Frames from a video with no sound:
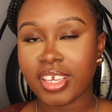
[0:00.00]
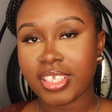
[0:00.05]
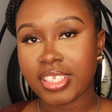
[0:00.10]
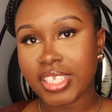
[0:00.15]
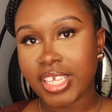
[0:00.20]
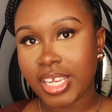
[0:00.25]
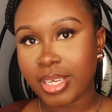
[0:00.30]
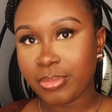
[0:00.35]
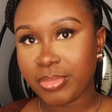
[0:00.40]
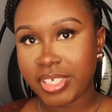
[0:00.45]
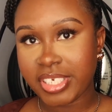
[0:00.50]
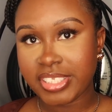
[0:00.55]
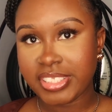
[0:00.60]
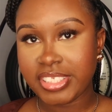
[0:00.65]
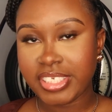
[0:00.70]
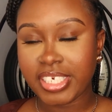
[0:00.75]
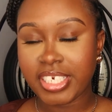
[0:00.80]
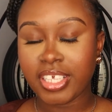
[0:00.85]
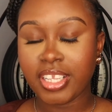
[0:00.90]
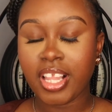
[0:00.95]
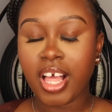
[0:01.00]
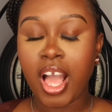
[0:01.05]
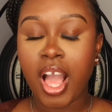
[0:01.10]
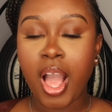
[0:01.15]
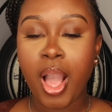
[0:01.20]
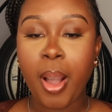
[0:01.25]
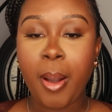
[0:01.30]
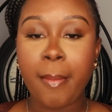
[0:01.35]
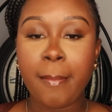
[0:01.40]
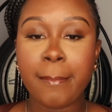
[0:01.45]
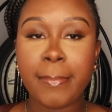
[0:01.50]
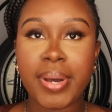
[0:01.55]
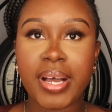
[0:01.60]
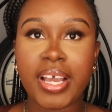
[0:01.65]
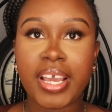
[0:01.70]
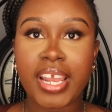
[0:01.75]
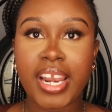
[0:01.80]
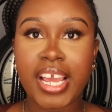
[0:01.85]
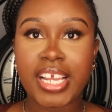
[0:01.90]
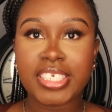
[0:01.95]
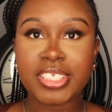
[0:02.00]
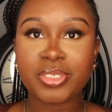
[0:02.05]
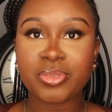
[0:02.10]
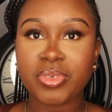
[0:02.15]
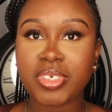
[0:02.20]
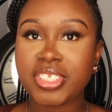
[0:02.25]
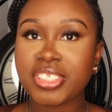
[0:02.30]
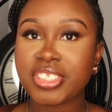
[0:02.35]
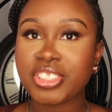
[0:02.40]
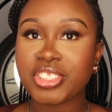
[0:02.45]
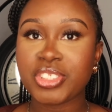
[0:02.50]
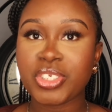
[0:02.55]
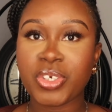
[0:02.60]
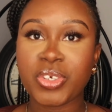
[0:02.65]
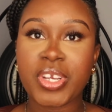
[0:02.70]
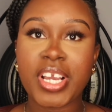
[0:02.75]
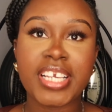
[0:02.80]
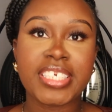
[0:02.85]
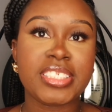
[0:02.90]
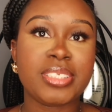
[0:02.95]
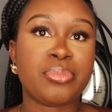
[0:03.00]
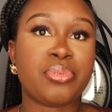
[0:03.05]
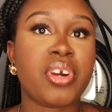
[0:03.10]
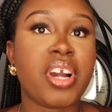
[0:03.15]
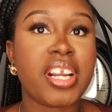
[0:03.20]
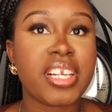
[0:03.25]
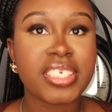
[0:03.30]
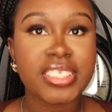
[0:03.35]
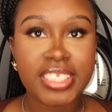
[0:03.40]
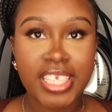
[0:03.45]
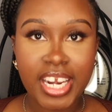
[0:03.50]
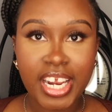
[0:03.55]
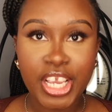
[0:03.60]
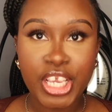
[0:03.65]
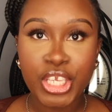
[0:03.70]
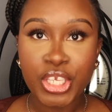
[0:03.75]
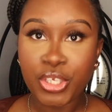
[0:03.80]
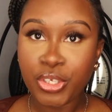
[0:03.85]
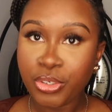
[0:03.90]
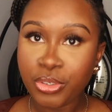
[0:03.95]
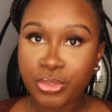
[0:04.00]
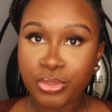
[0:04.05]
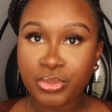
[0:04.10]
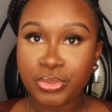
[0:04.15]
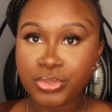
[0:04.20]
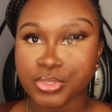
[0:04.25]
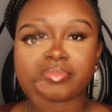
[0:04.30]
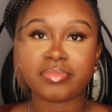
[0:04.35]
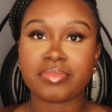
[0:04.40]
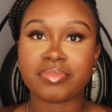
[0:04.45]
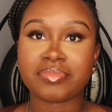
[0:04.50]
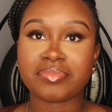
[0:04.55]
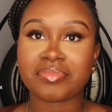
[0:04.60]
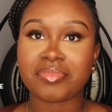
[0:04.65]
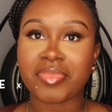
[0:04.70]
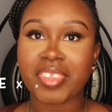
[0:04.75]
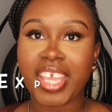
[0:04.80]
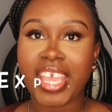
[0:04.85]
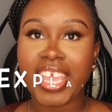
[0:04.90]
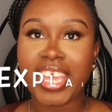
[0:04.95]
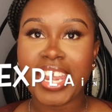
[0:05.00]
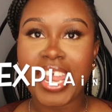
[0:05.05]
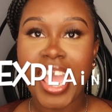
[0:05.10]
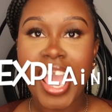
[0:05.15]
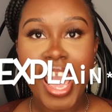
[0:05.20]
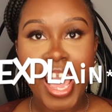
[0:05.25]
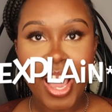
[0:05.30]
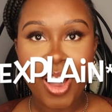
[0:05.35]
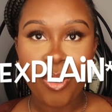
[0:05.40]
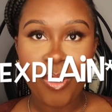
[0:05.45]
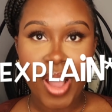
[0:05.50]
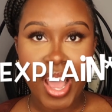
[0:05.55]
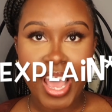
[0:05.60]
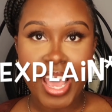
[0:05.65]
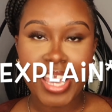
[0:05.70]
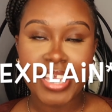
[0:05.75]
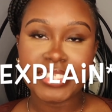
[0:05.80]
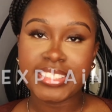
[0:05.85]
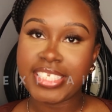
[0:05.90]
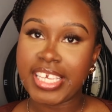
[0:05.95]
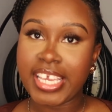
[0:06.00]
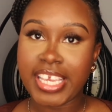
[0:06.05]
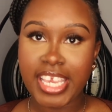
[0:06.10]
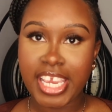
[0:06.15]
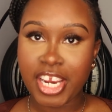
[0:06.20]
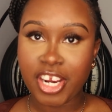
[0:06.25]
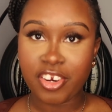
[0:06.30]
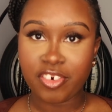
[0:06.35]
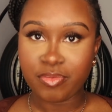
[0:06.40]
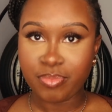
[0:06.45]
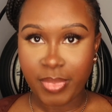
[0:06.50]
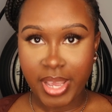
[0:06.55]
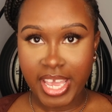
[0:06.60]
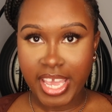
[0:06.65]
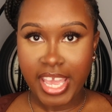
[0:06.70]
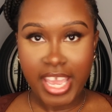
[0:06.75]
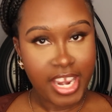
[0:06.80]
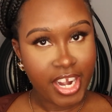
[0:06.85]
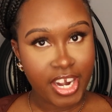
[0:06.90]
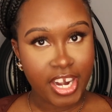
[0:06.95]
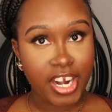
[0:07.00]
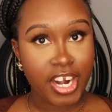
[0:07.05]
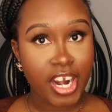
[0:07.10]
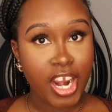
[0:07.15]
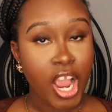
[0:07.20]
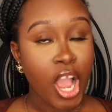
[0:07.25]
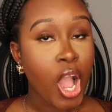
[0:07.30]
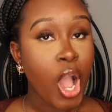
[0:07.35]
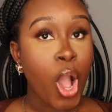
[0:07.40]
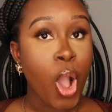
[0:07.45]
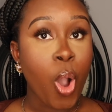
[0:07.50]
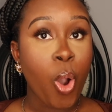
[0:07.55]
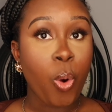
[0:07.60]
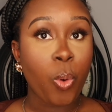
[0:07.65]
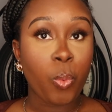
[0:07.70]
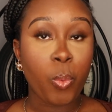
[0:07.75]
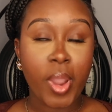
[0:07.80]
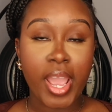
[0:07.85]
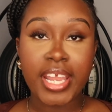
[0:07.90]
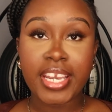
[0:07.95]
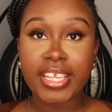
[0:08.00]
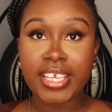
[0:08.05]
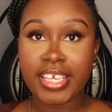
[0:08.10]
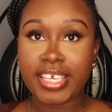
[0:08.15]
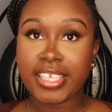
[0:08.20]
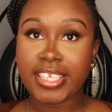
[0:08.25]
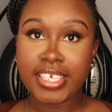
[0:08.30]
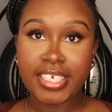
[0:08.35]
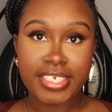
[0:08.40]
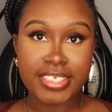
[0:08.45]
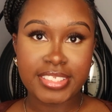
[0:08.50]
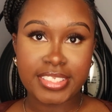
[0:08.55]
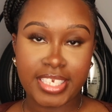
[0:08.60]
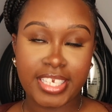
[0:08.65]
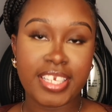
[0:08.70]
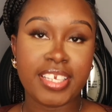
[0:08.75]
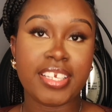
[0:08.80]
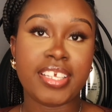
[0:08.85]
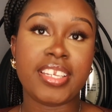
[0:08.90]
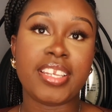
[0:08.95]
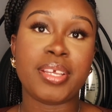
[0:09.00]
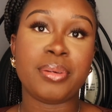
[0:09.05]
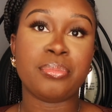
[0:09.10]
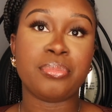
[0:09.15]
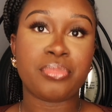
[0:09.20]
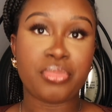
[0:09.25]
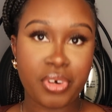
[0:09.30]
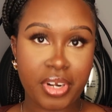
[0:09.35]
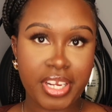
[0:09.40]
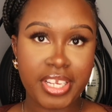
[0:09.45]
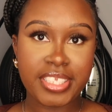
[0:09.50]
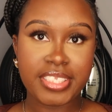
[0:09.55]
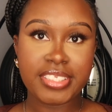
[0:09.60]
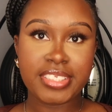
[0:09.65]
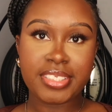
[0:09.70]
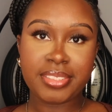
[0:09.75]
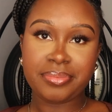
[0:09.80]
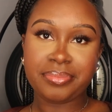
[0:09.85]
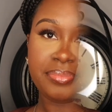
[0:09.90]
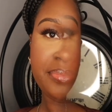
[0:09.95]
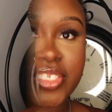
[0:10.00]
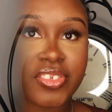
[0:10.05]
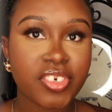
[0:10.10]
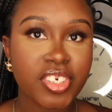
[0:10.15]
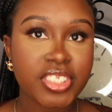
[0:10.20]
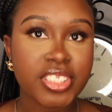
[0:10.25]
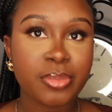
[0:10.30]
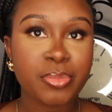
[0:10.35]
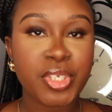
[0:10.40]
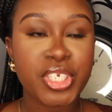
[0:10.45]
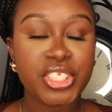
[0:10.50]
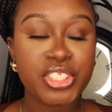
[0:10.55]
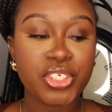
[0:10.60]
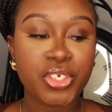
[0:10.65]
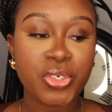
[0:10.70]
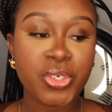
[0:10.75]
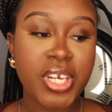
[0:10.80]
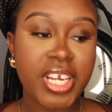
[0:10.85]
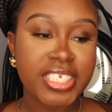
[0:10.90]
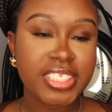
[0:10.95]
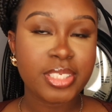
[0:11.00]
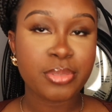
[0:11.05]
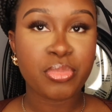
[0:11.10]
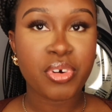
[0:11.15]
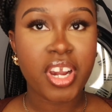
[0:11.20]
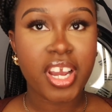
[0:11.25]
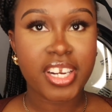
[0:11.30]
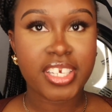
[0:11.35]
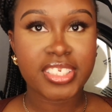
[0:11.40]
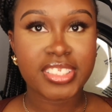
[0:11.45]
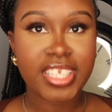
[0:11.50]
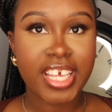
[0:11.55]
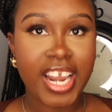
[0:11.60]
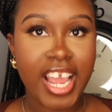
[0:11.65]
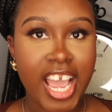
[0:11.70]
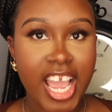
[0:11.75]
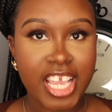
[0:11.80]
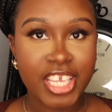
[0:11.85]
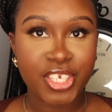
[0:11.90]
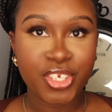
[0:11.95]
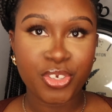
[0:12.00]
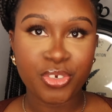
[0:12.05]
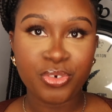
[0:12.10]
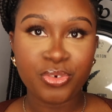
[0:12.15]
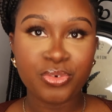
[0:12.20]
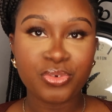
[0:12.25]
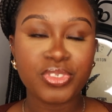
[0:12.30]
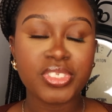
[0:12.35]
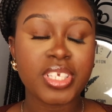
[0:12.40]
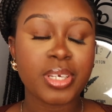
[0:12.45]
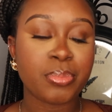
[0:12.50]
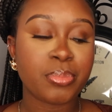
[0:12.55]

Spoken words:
Not a big deal, but I just wanted to show you guys the products that I use and how I take care of my hair when it is in braids. So first things first, I'm going to show you guys the products that I use.